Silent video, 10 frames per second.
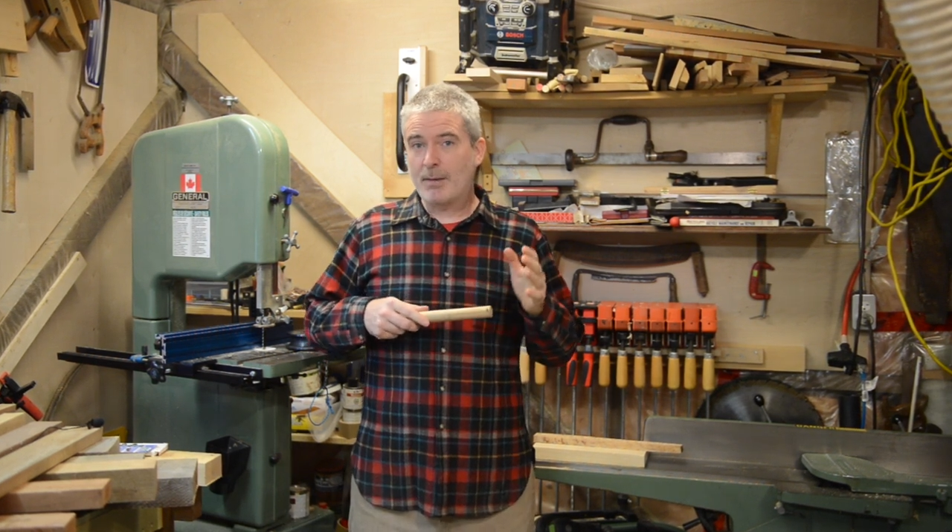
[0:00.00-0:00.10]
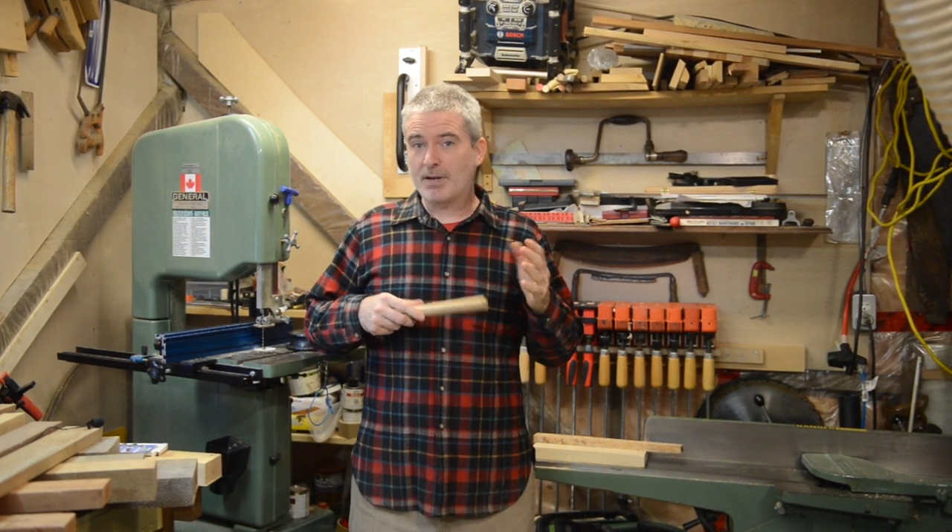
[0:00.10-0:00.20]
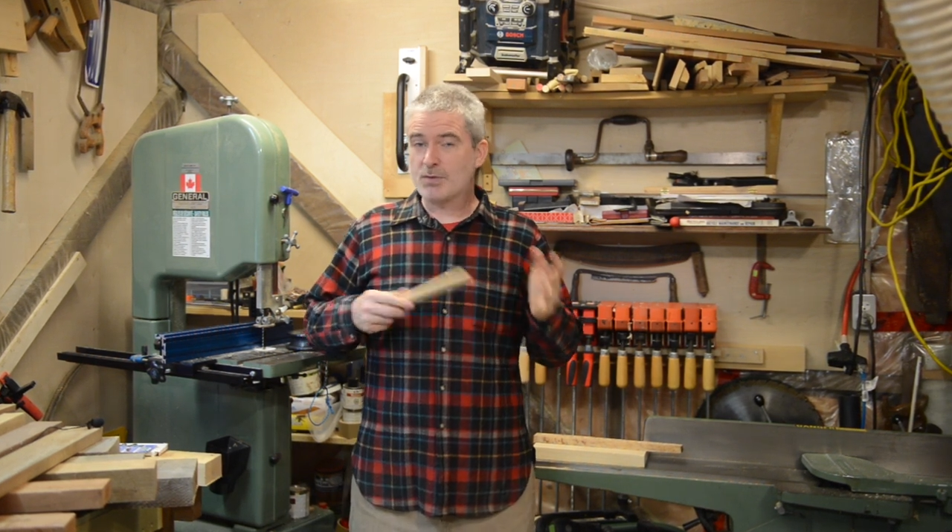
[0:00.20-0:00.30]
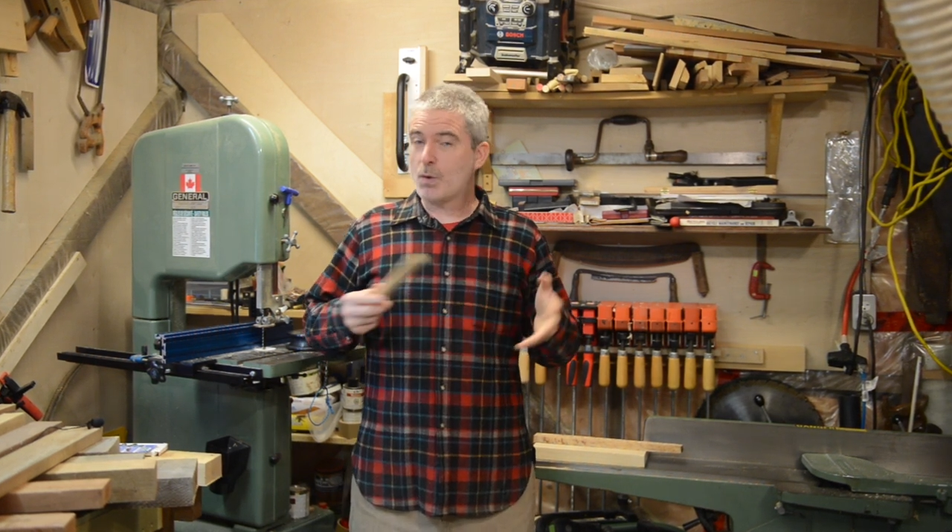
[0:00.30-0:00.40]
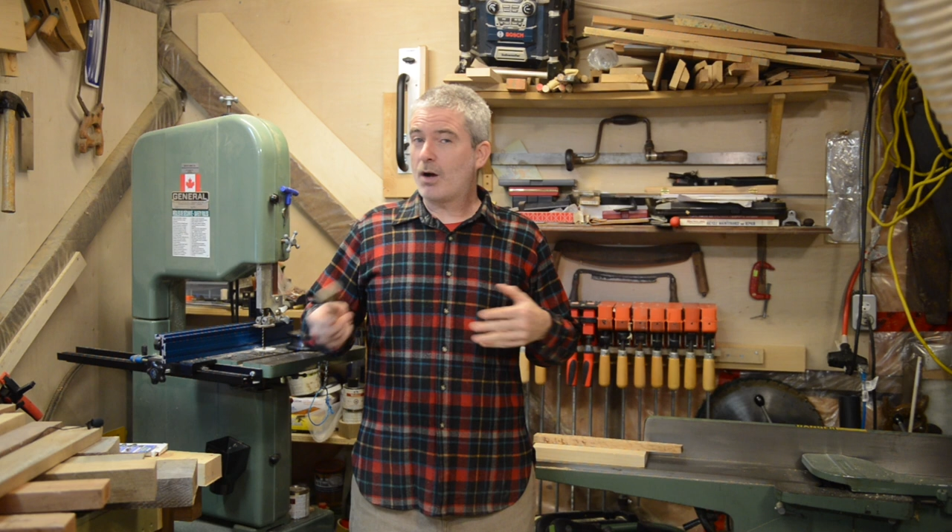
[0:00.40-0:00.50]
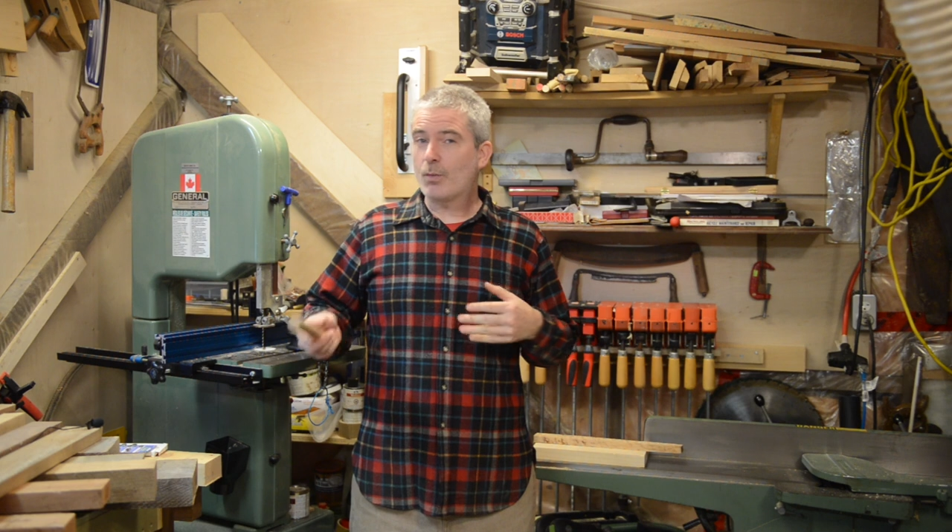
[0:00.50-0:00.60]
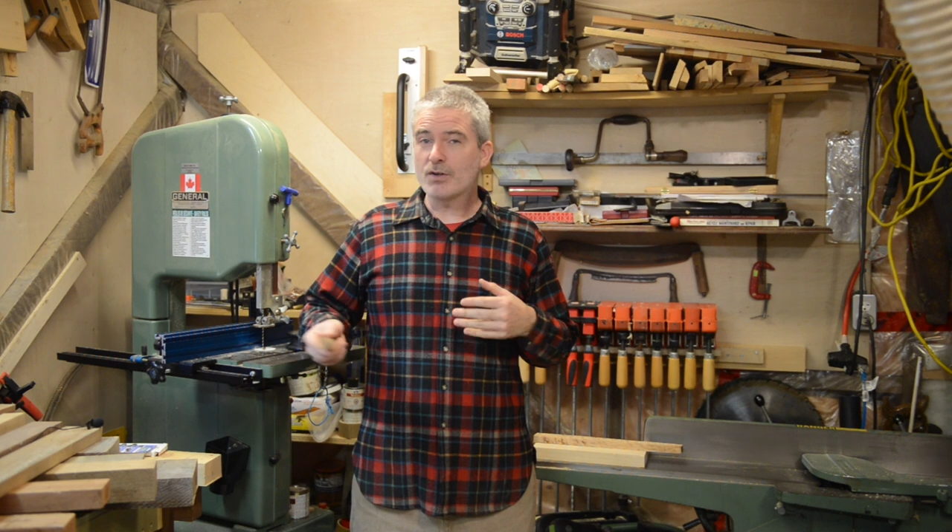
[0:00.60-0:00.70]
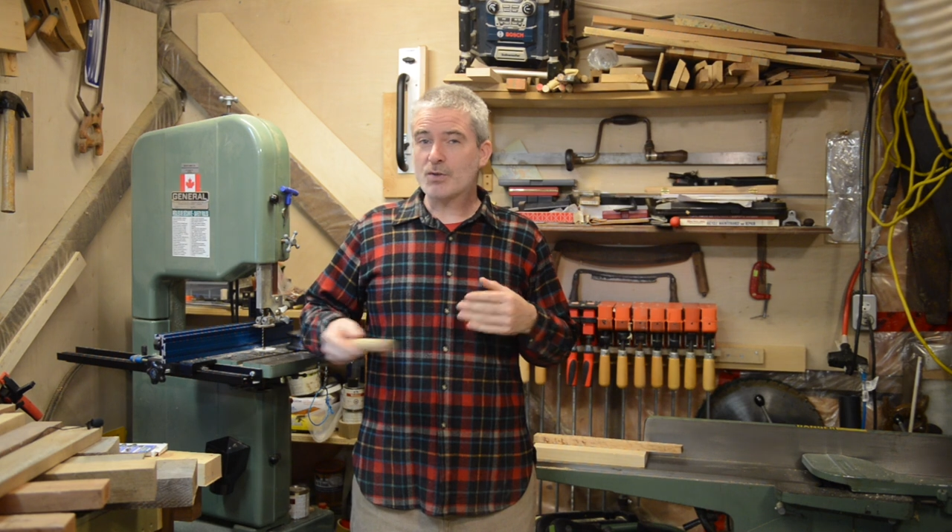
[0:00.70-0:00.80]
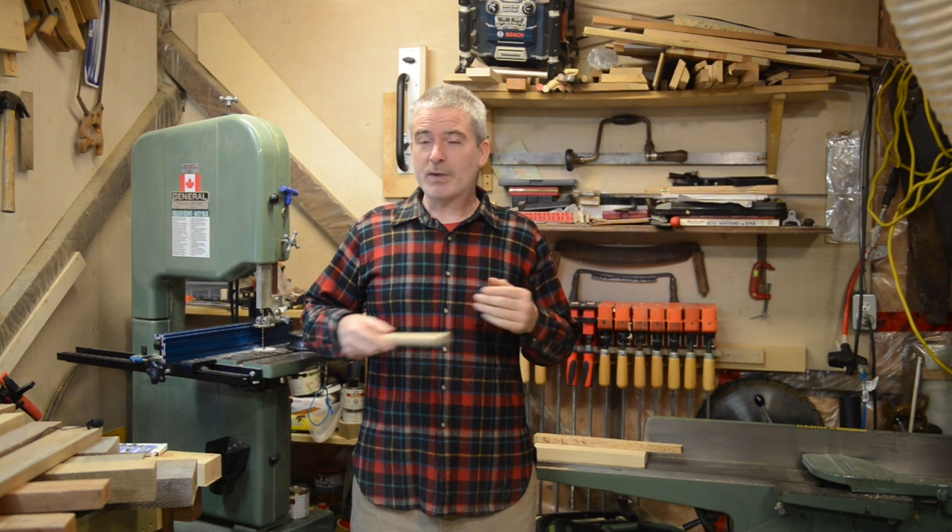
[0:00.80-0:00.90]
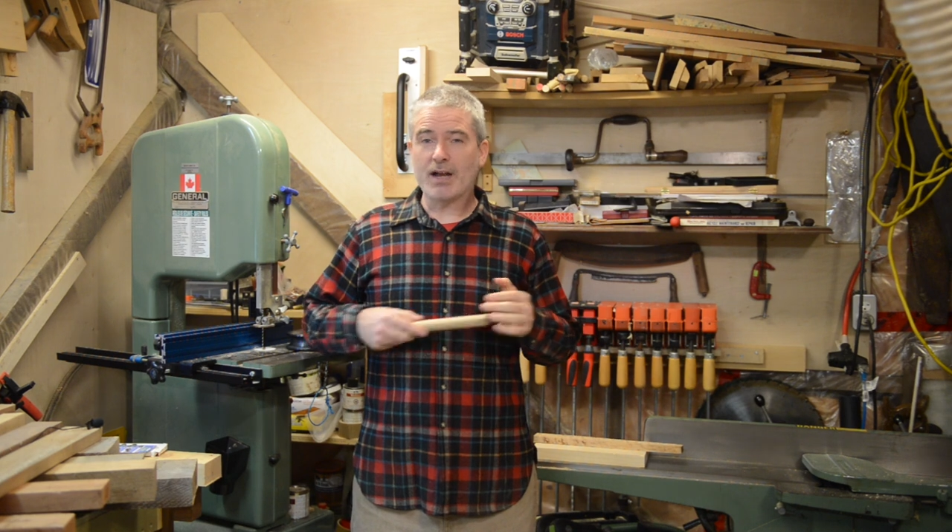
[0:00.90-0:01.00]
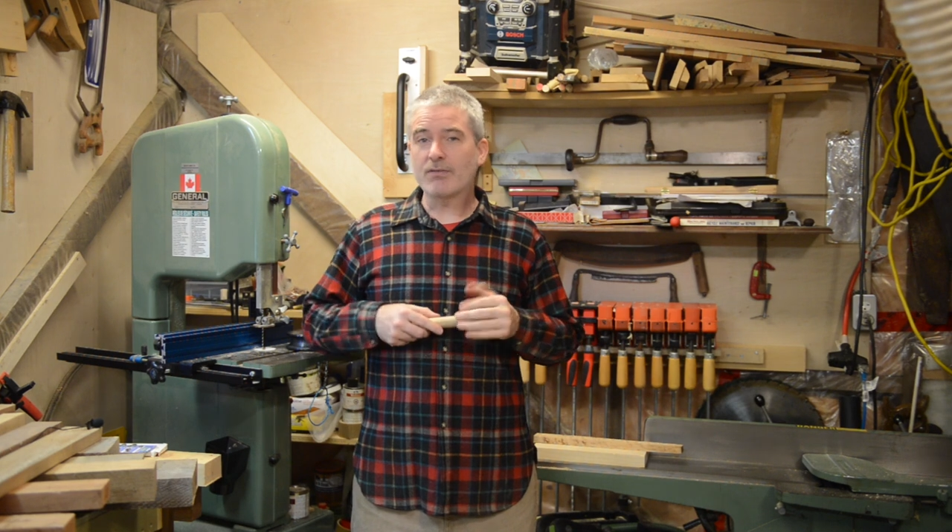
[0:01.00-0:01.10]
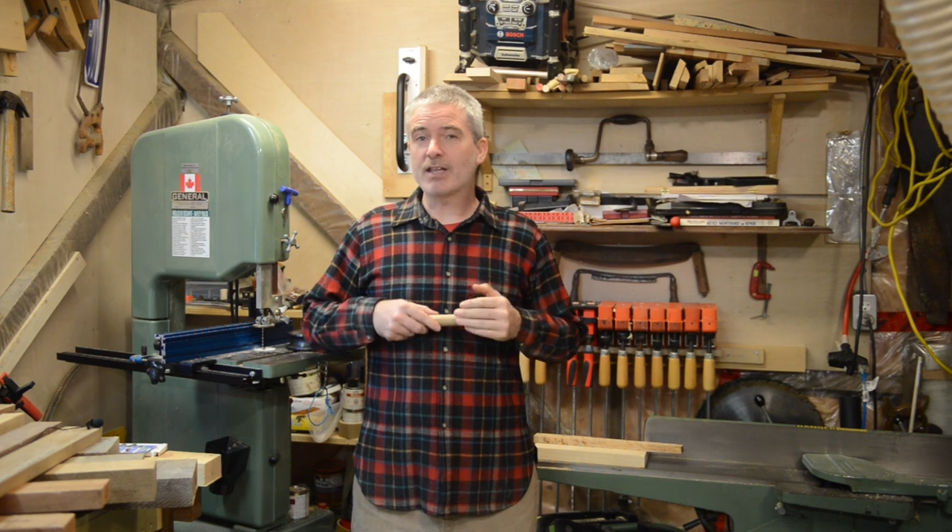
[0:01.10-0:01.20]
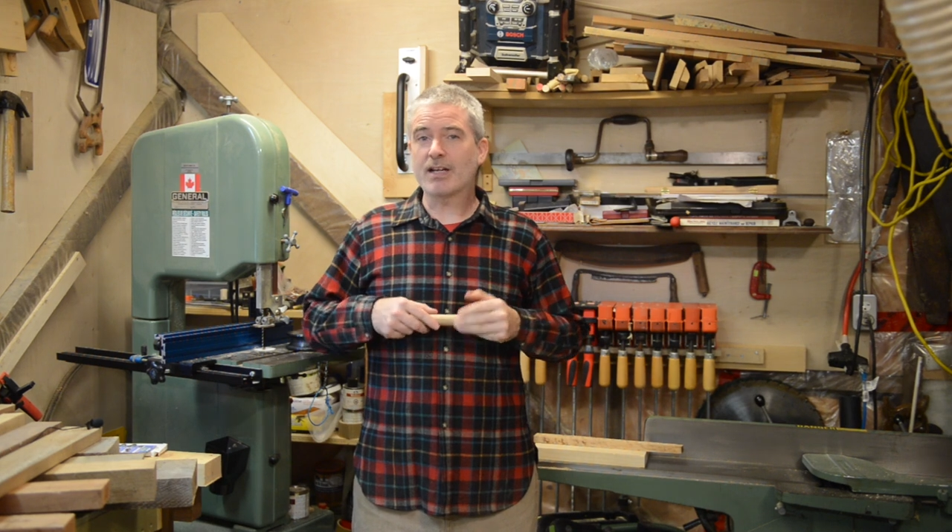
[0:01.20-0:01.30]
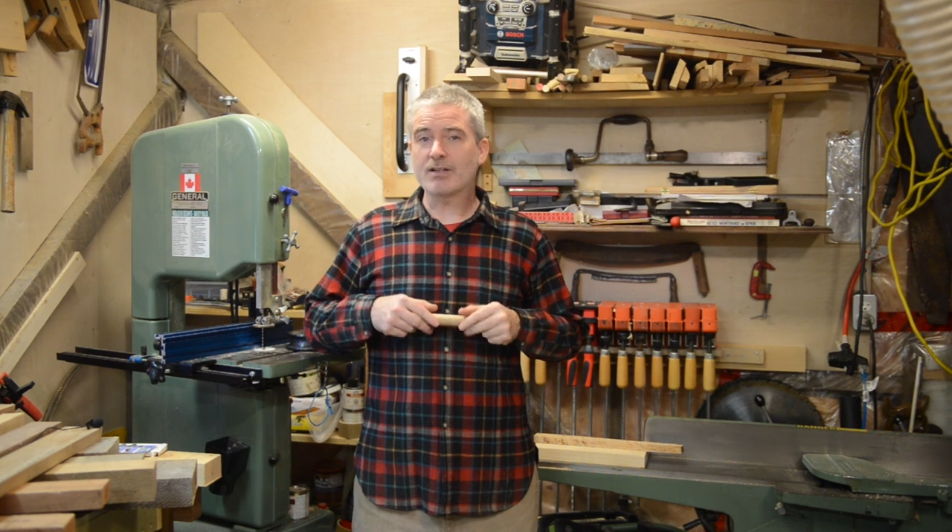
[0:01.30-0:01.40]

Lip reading: But as well, we're doing everything